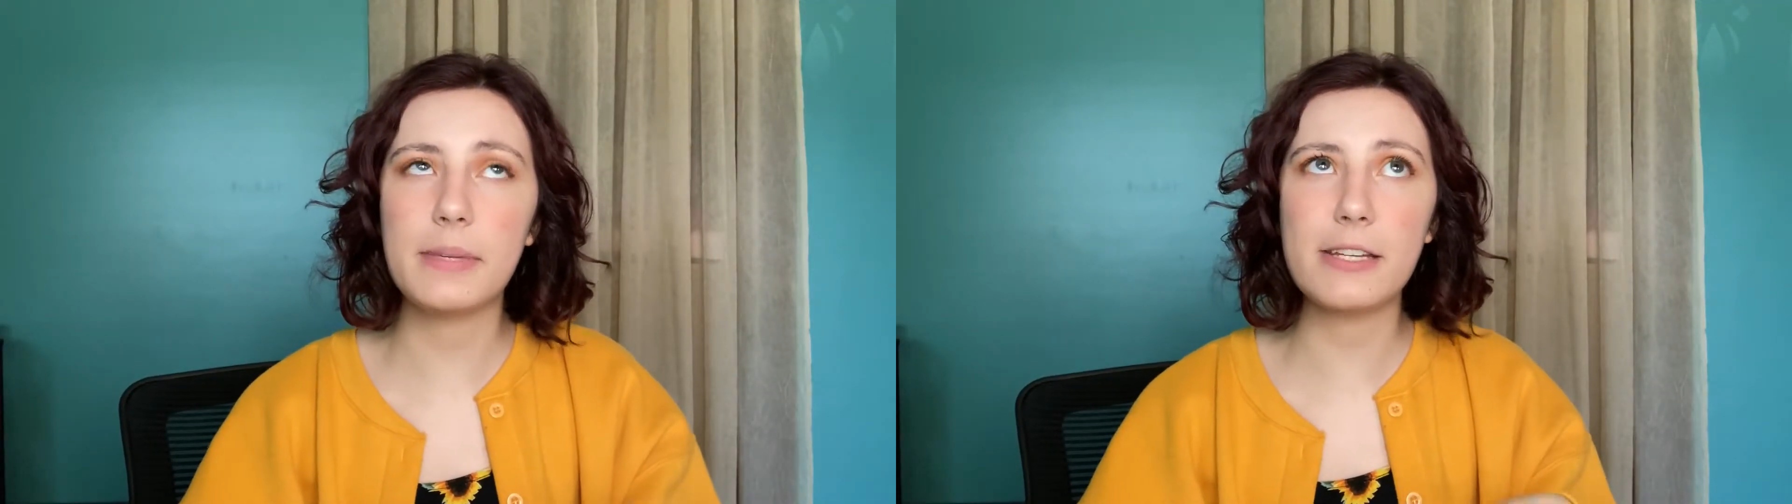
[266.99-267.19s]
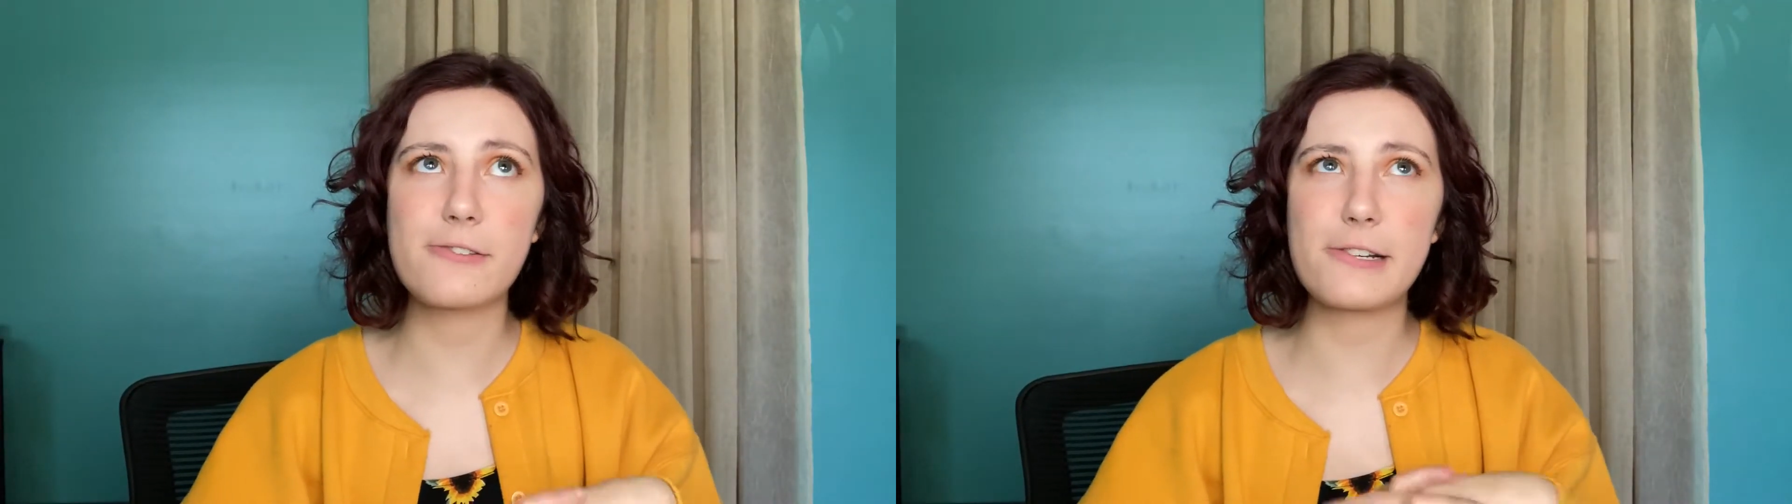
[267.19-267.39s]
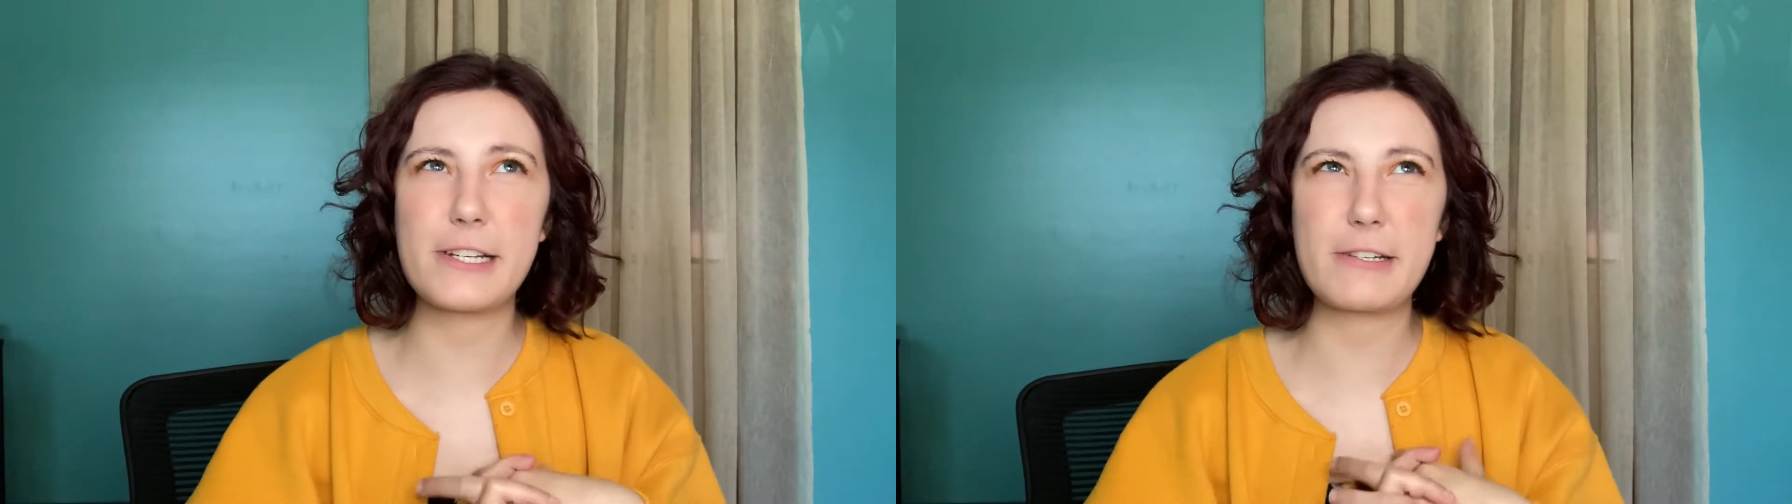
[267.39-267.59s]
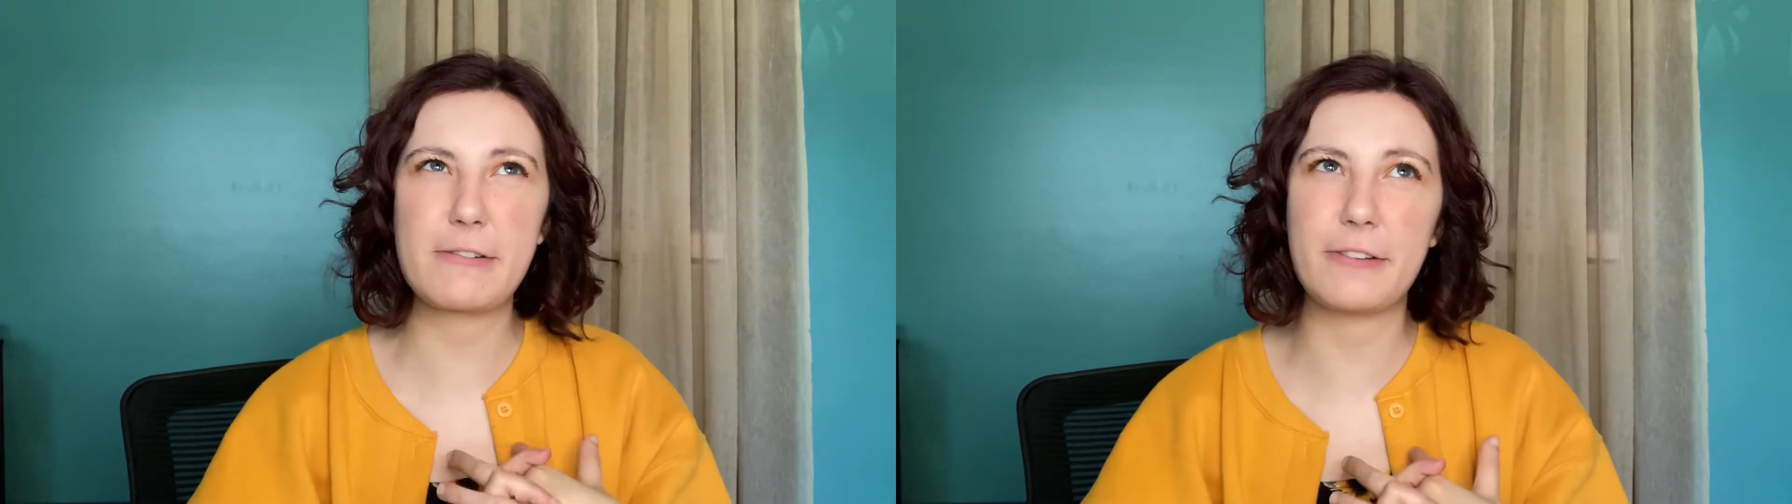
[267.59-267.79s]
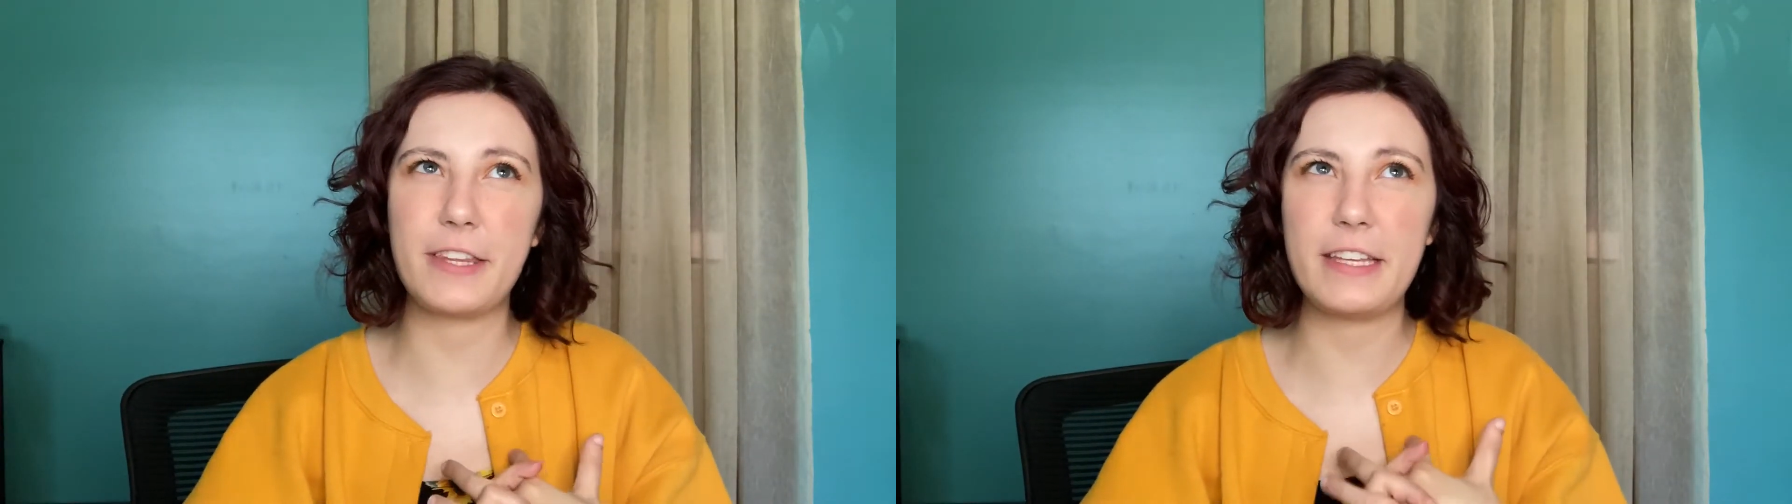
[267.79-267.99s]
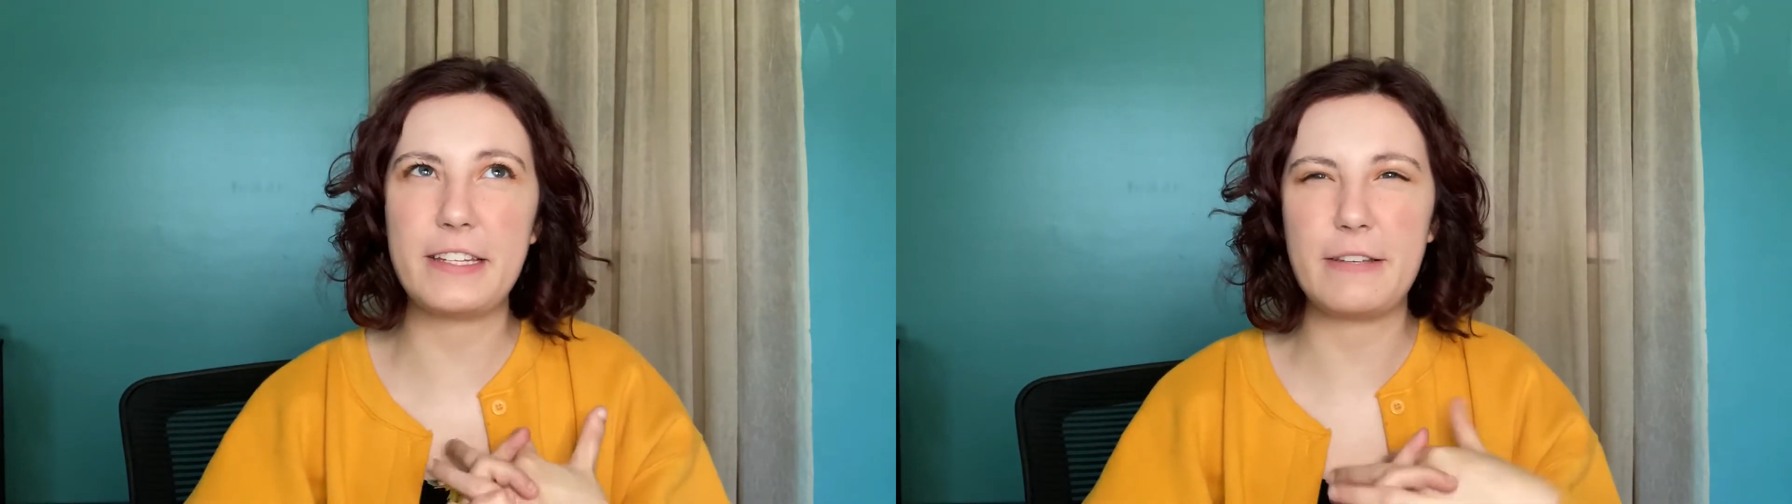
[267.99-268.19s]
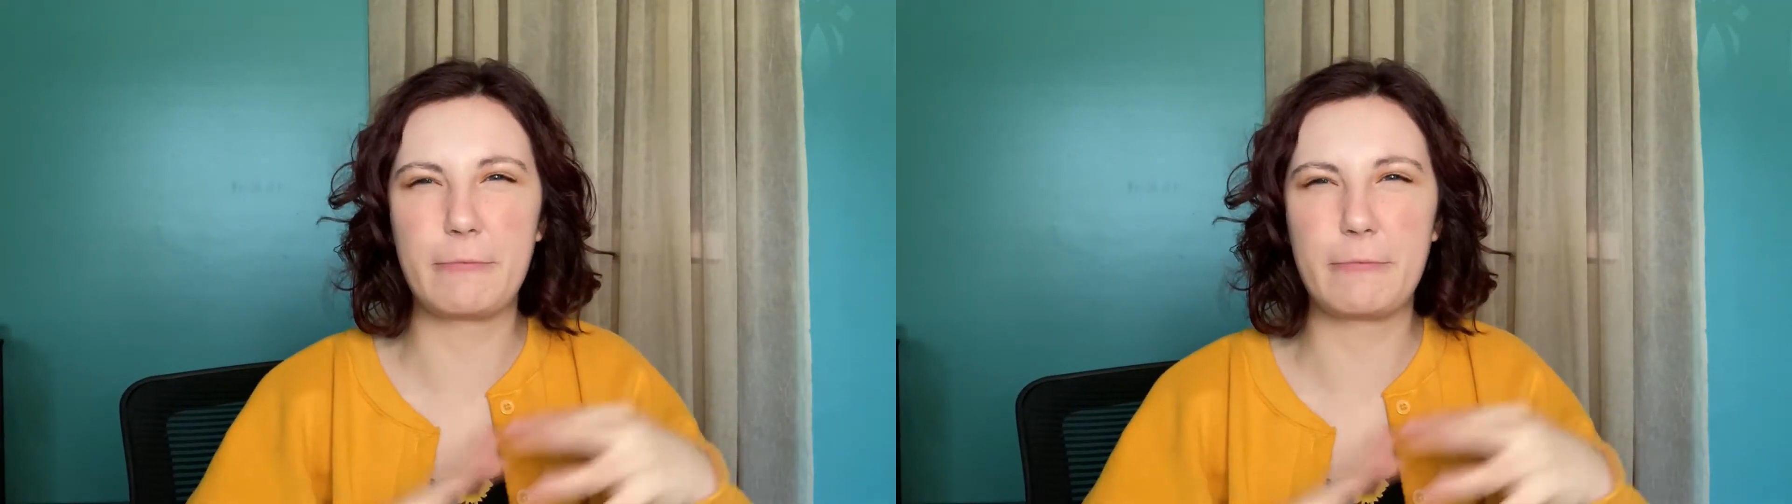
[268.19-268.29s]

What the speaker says: me and traditional D&D